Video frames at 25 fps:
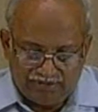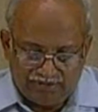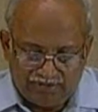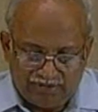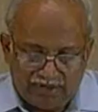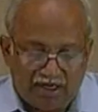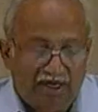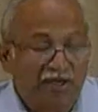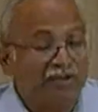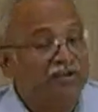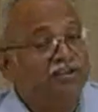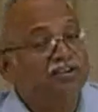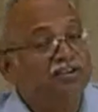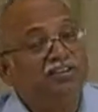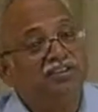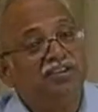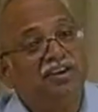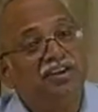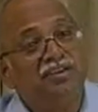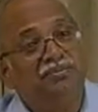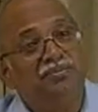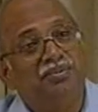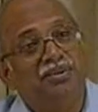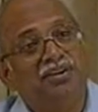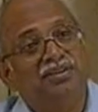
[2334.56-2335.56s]
How does it
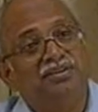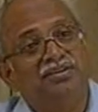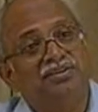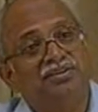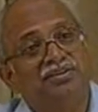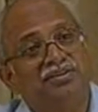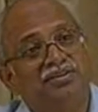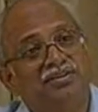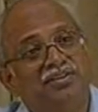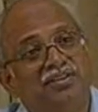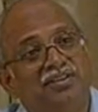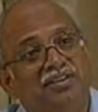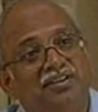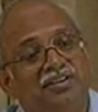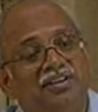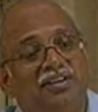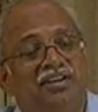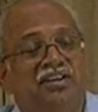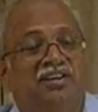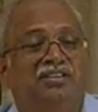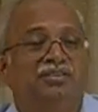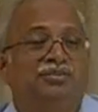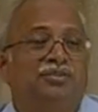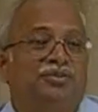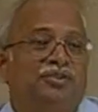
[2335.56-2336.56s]
take place in the
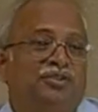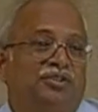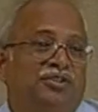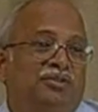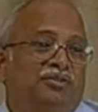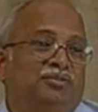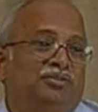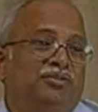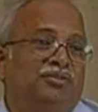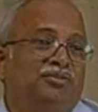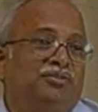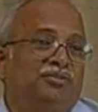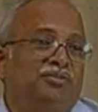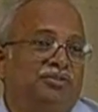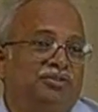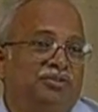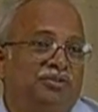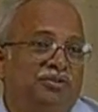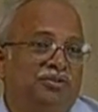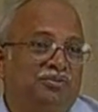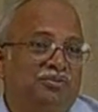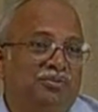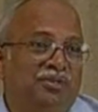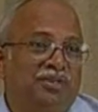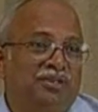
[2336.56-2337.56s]
case of a ship? Ship is
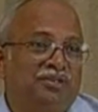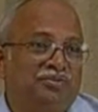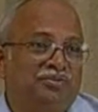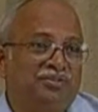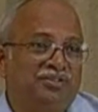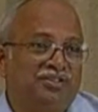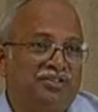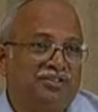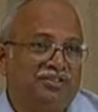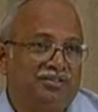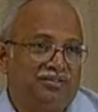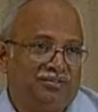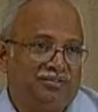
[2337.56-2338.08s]
all made of steel.